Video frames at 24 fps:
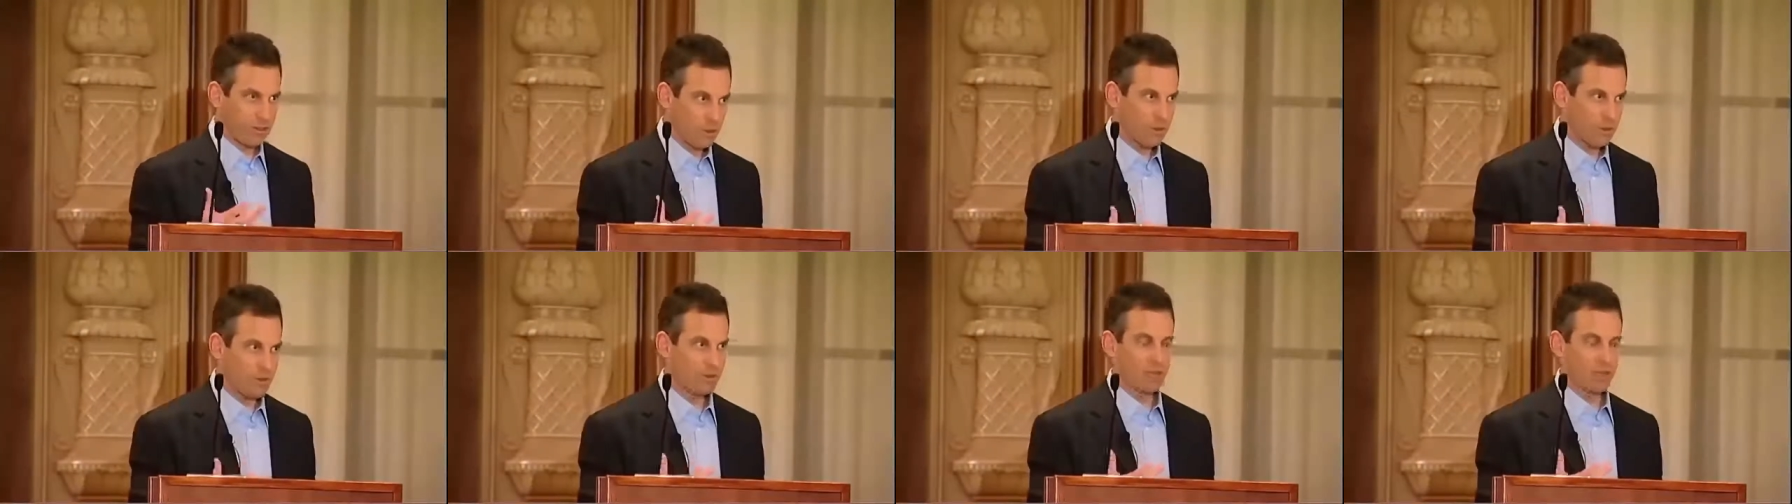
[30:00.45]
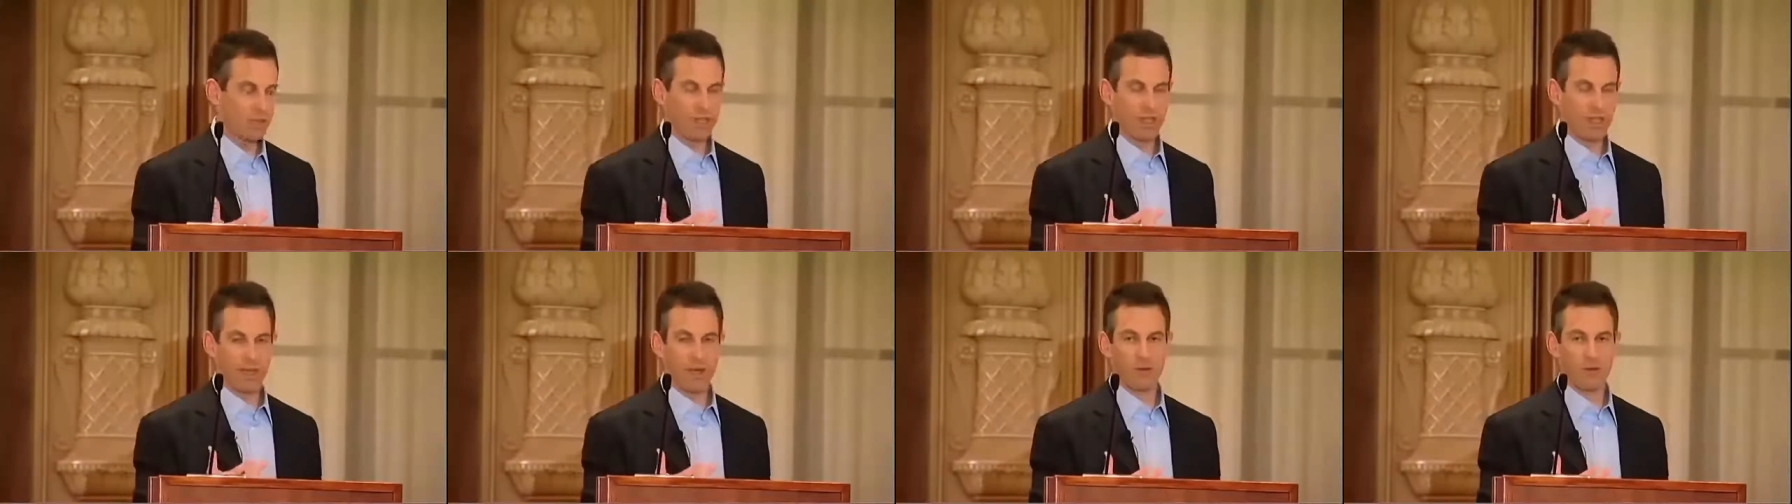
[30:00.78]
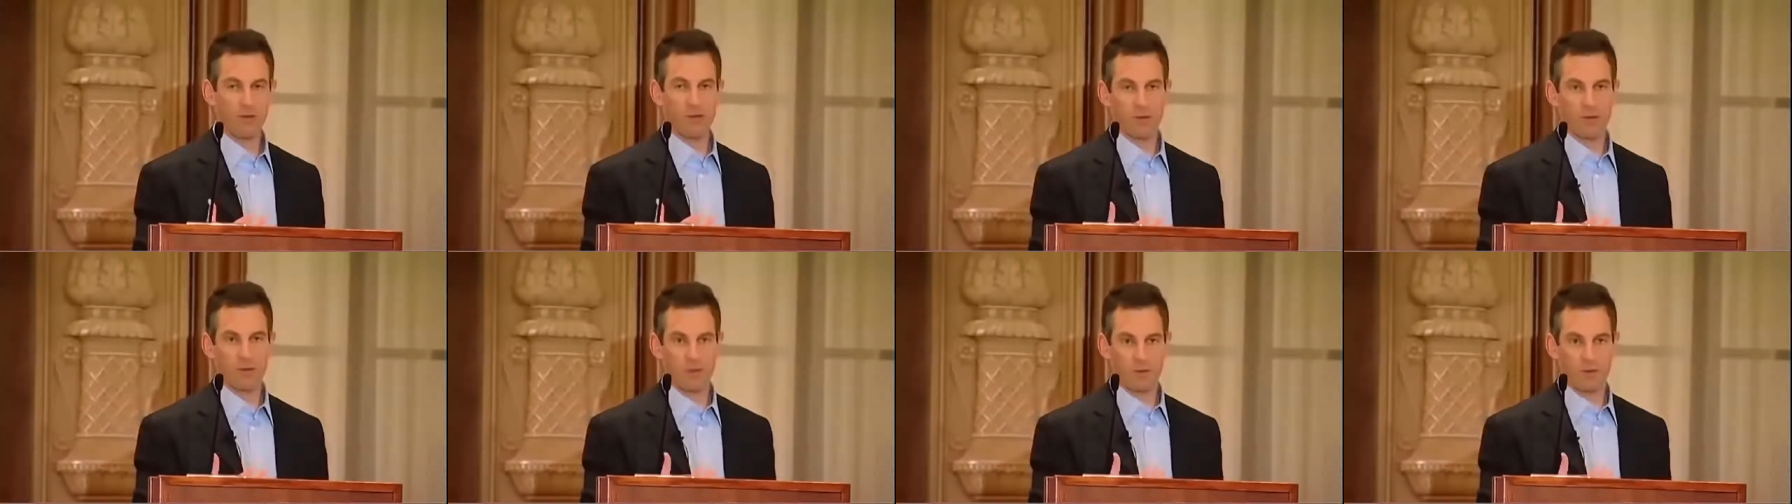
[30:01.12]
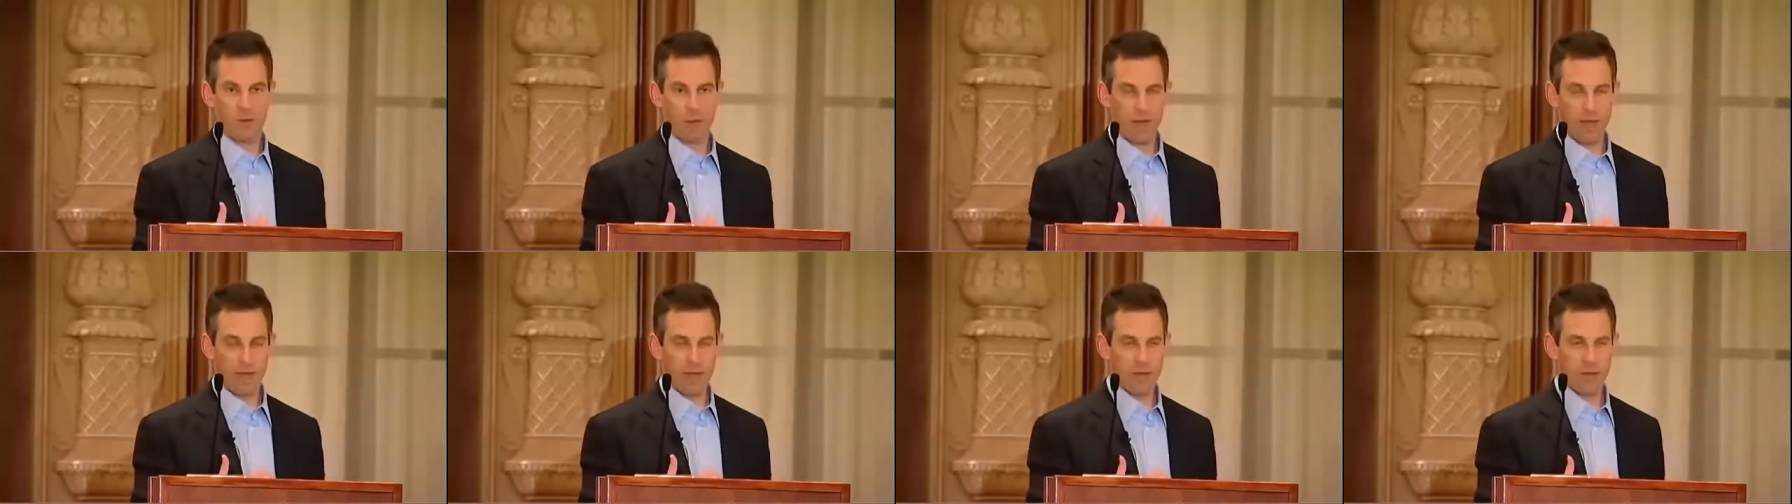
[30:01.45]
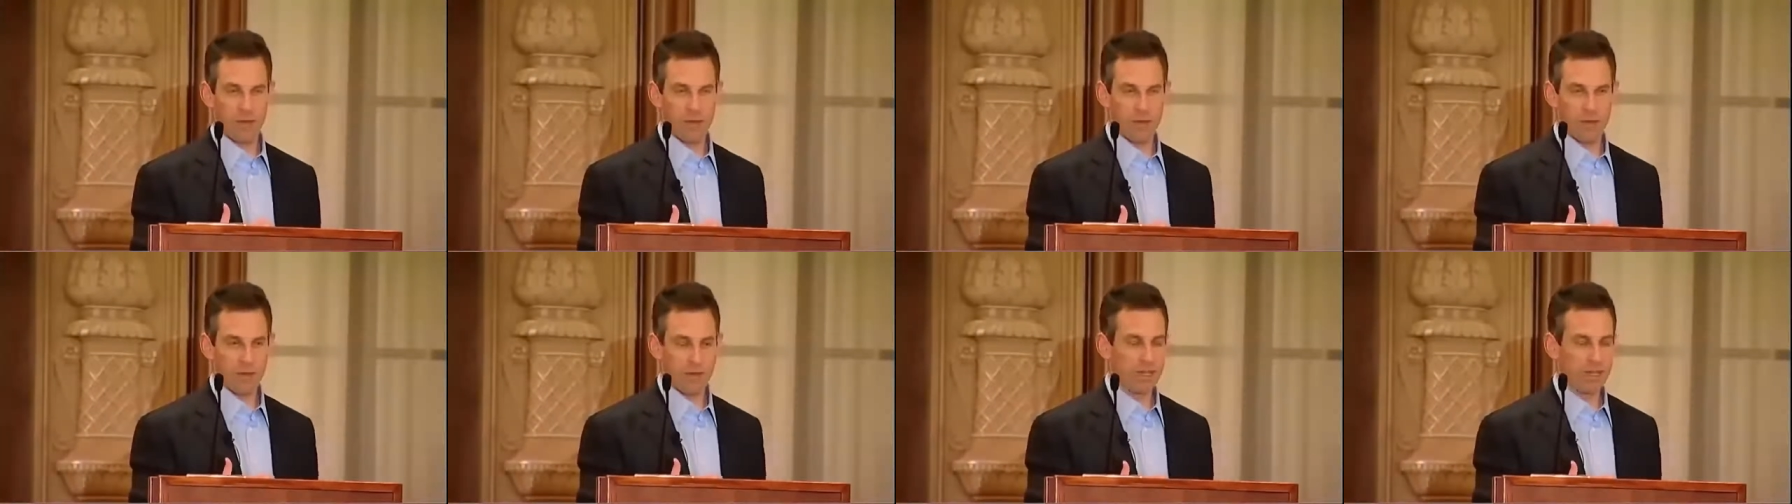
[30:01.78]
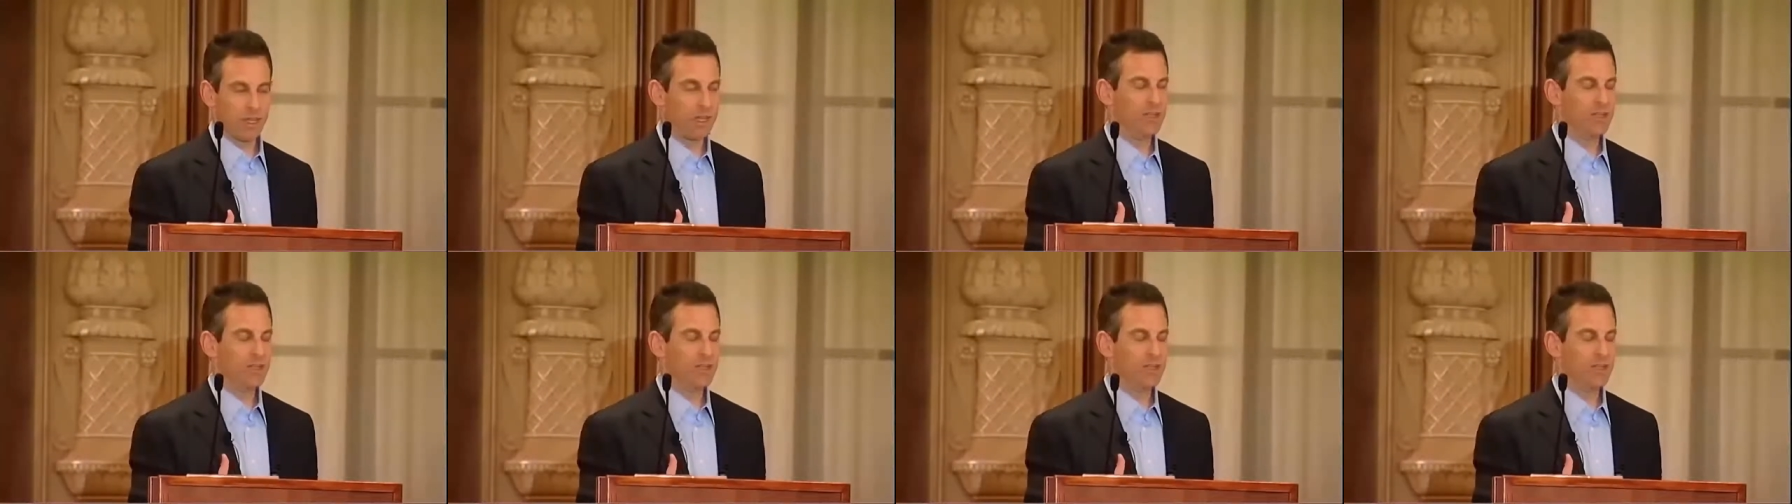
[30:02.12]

don't account for this behavior.